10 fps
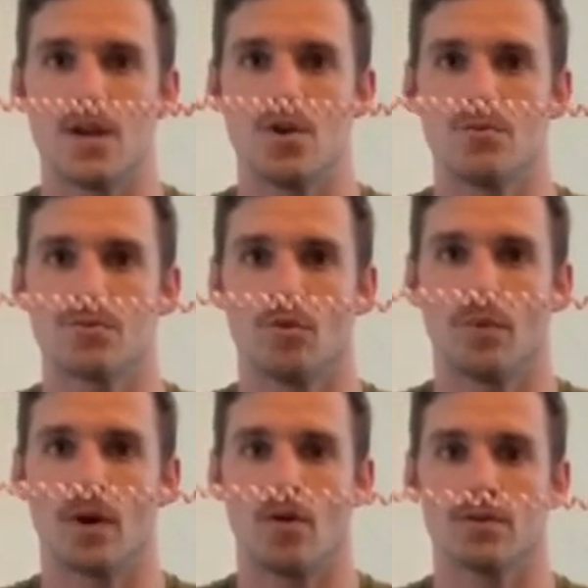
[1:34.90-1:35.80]
neutral,
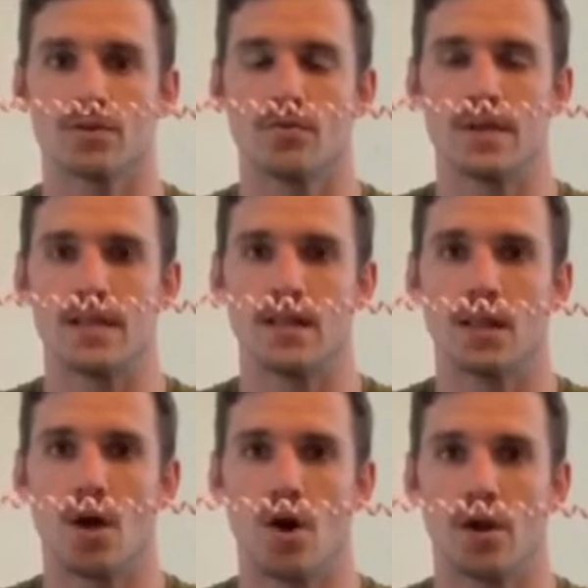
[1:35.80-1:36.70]
but also
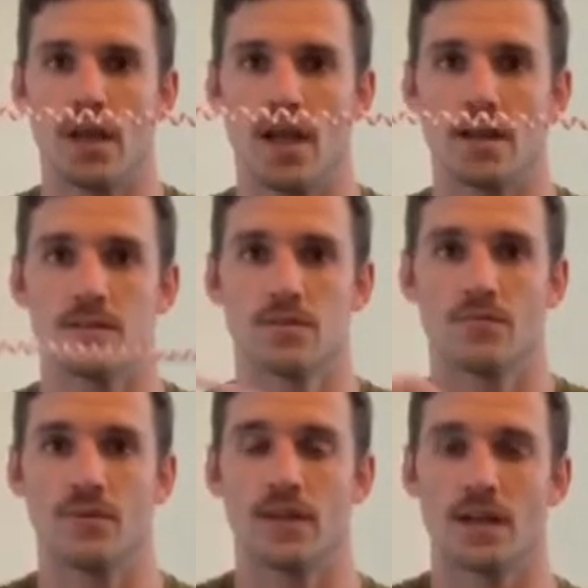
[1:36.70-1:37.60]
elongate it. So
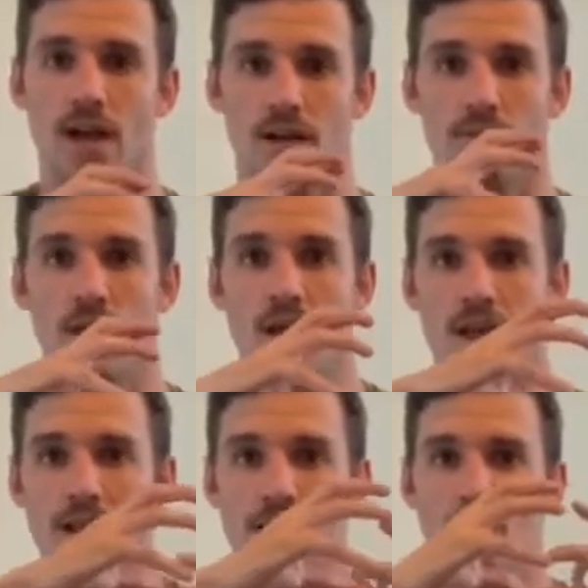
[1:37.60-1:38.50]
if we can kind of
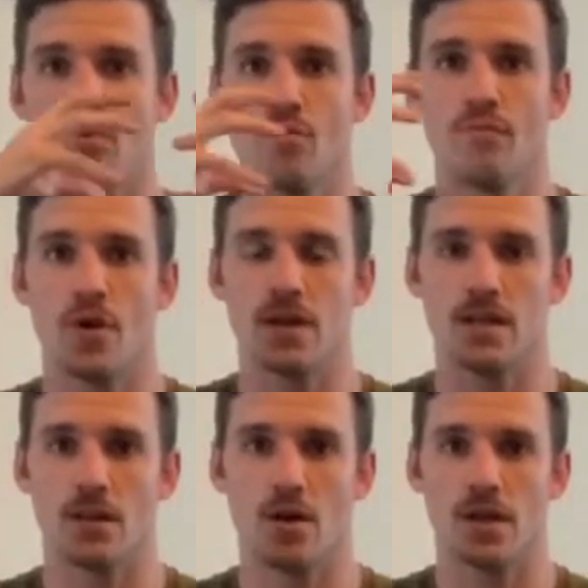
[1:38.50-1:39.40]
improve our
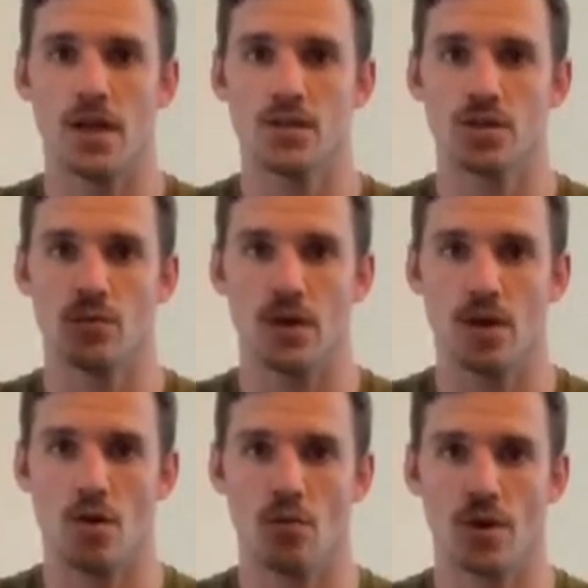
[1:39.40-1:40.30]
elongation, we
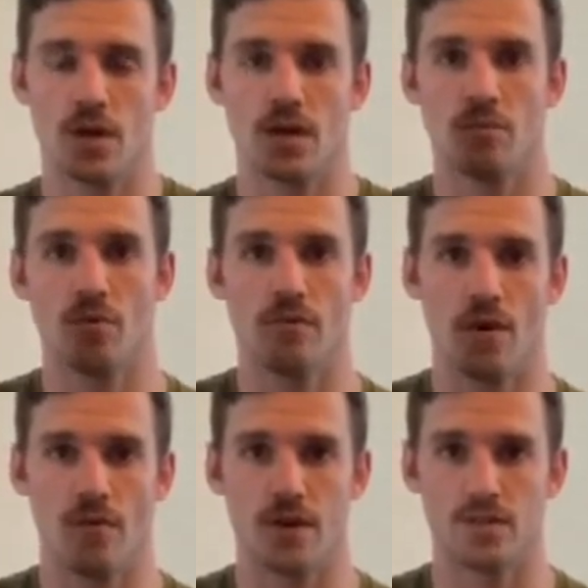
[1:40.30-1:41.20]
know we're gonna improve
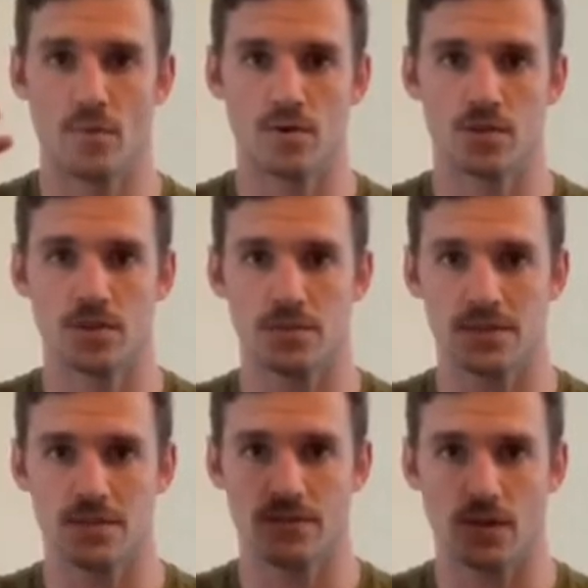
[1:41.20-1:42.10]
our range of motion,
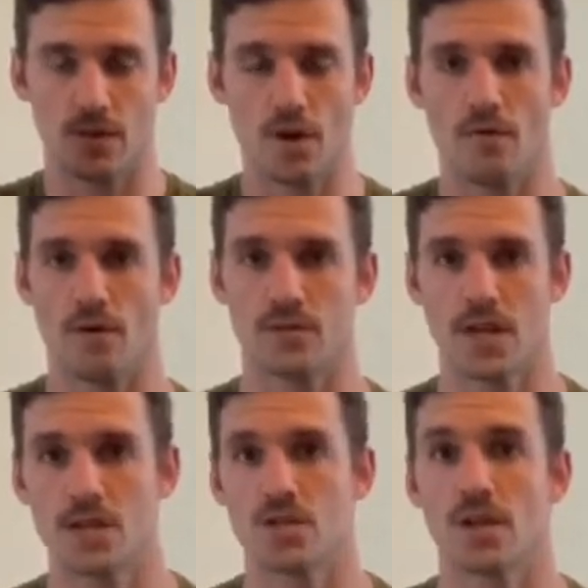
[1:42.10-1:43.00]
specifically our
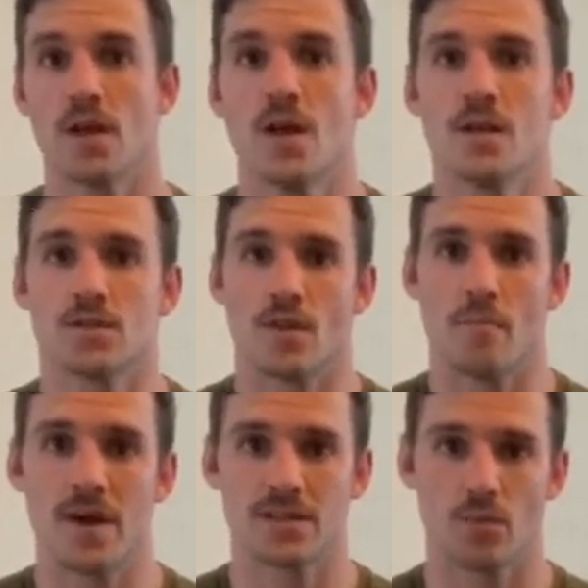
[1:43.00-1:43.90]
rotation. So the
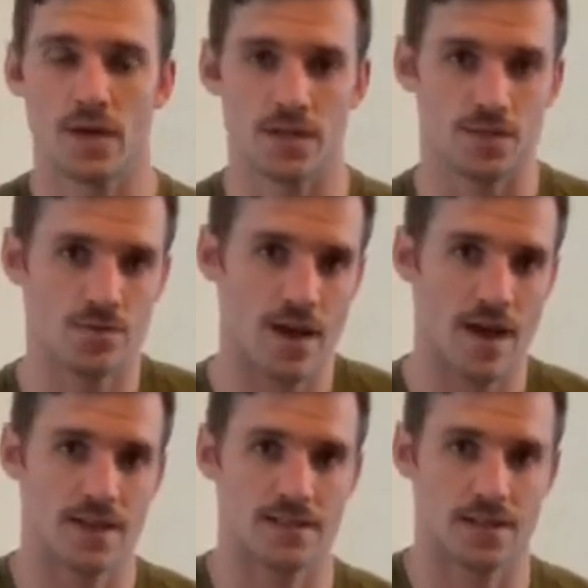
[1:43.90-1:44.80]
best way to do
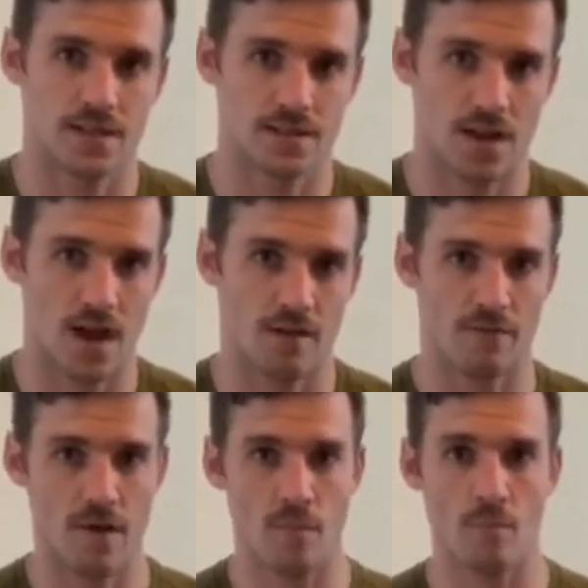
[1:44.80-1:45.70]
that is in this kind of